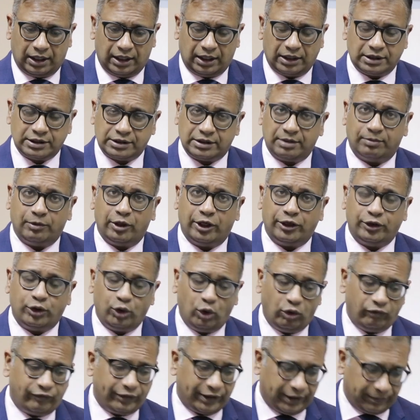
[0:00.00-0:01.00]
stimulate the
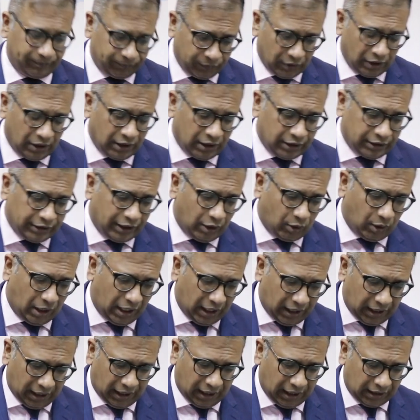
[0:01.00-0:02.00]
ovary.
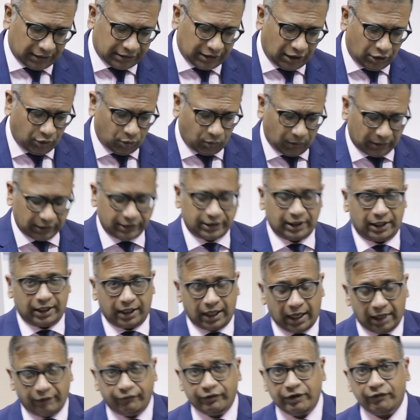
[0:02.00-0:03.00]
Now, I'll tell you one thing.
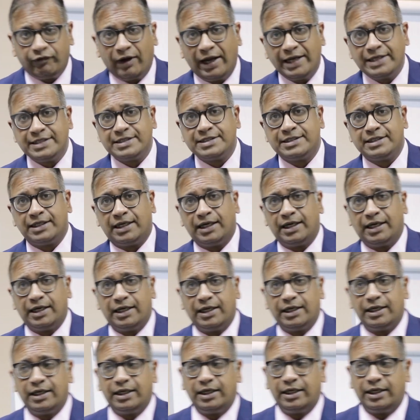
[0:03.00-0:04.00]
I've devised
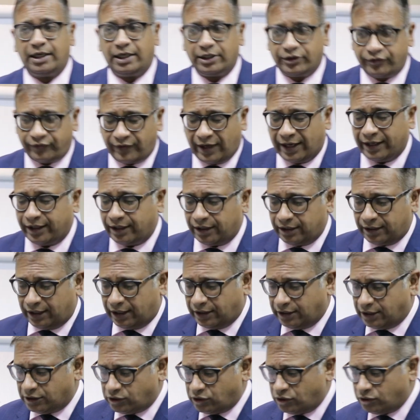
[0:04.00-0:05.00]
a triangle,
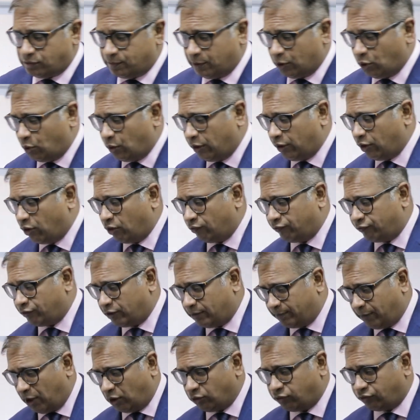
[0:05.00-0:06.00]
and this has been going on for
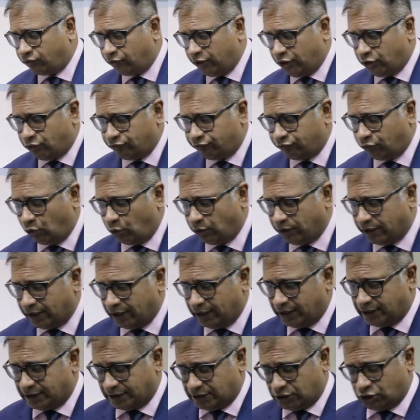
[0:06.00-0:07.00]
about three to four
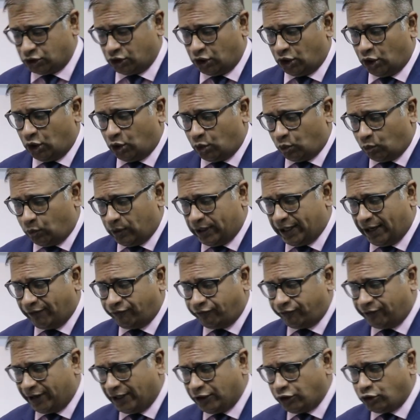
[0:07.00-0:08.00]
years, where I've
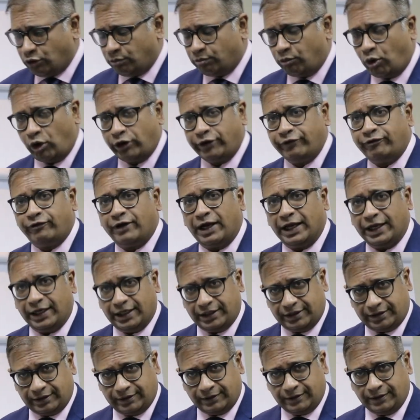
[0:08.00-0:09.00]
tried to modify
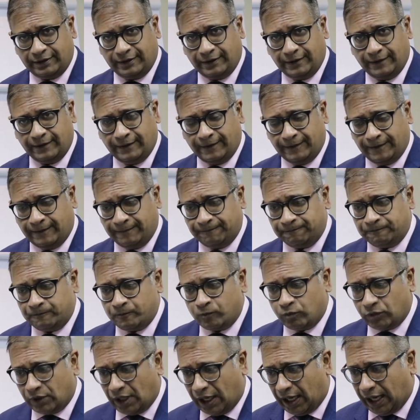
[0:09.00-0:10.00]
it.
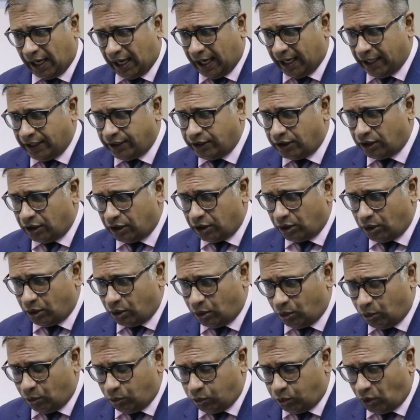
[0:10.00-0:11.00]
And
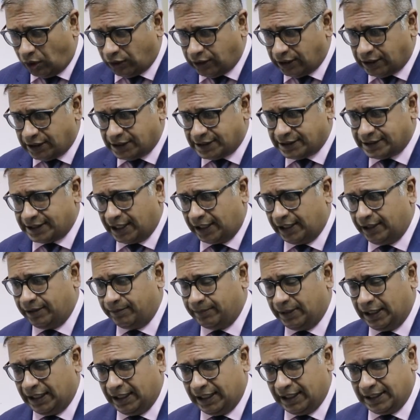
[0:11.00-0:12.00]
what it is telling
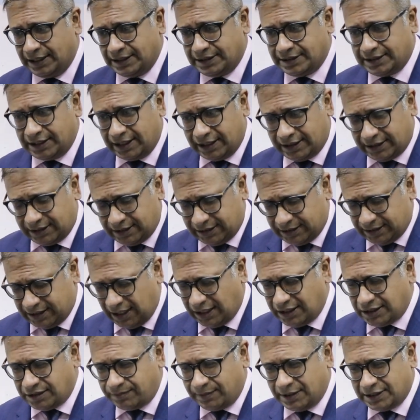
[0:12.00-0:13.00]
me is it
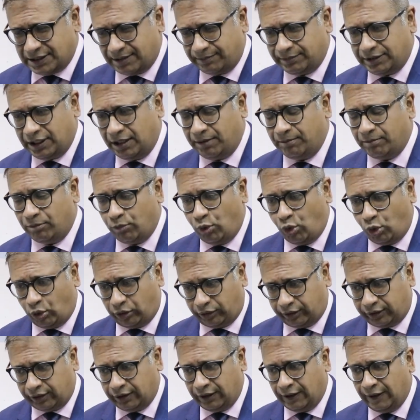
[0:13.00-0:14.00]
tells me something
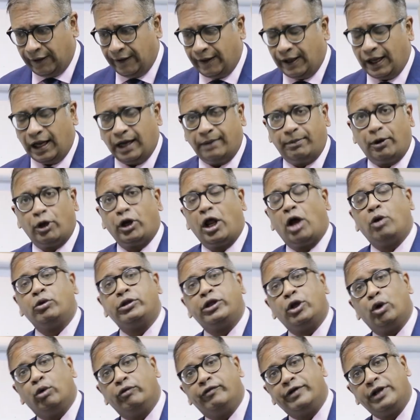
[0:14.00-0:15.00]
more about how
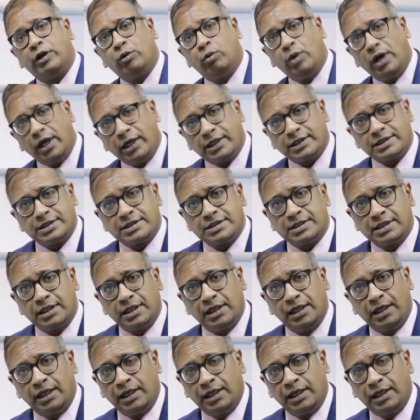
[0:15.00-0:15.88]
the ovary works.